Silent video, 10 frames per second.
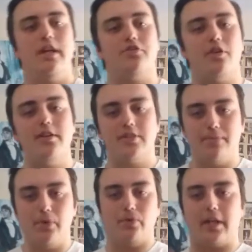it tries to
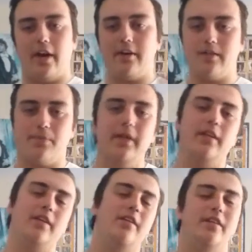build character, but
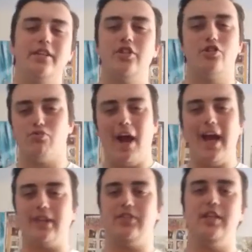it, it just
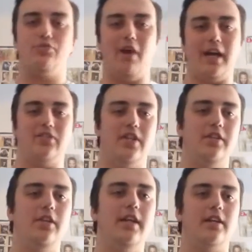drags. It drags. It
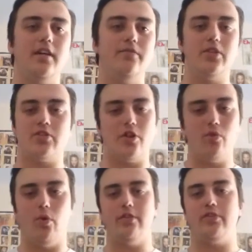it kind of doesn't know
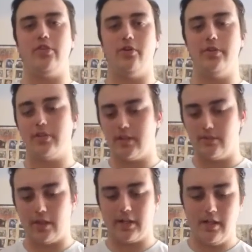what to do. It's kind
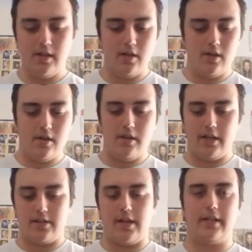of like
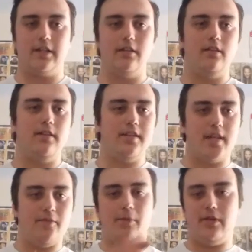it's like let's
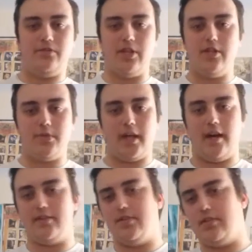have a bit of scenes with
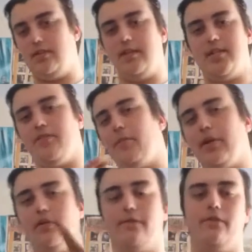characters. Let's have a
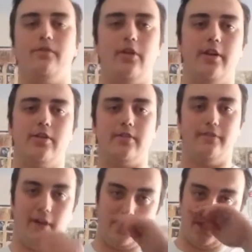bit of dinosaur
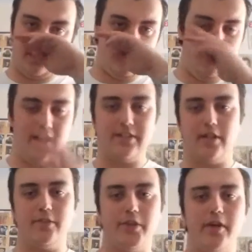fighting. It's
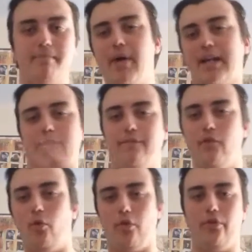kind of going back and
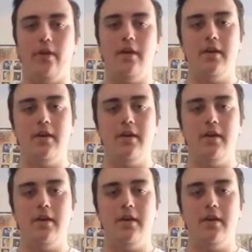forth.